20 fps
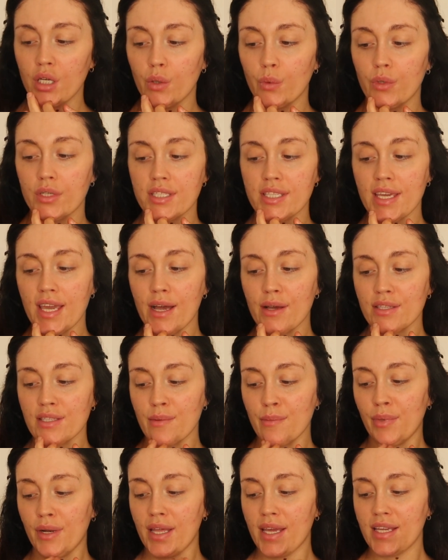We'll see how
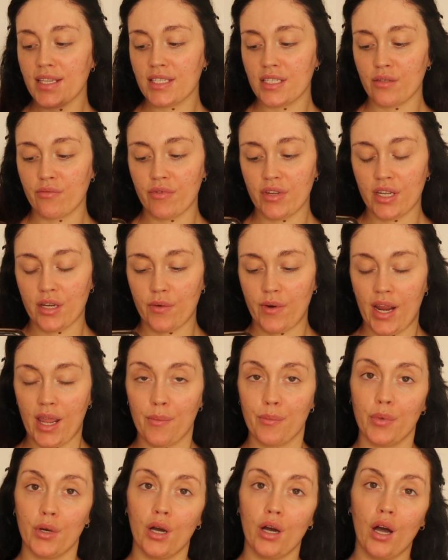simple it is to
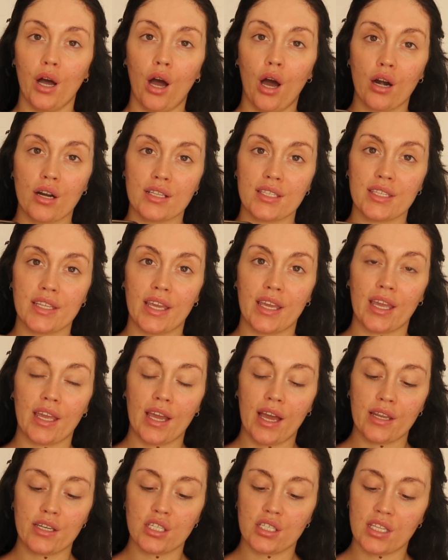recreate, but honestly
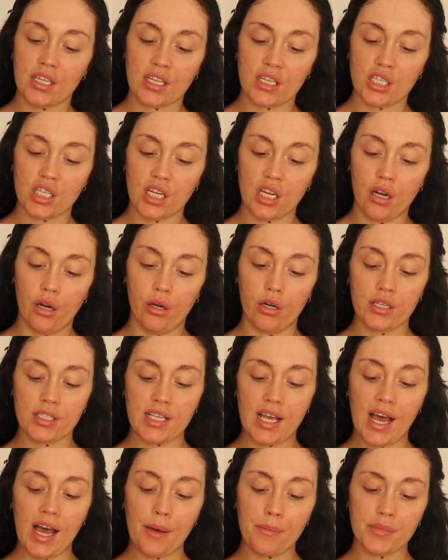I just think she looks
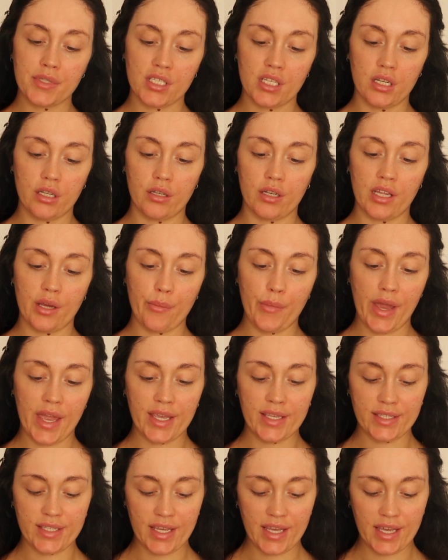absolutely
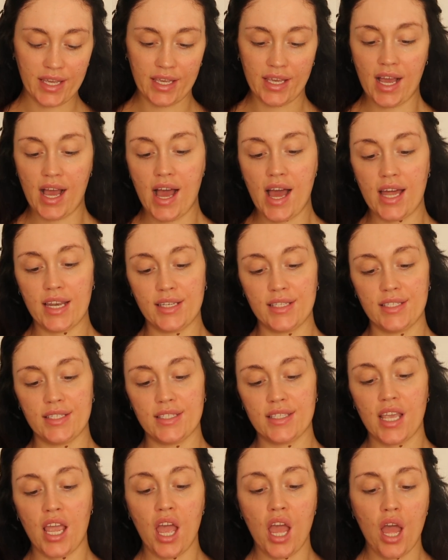amazing and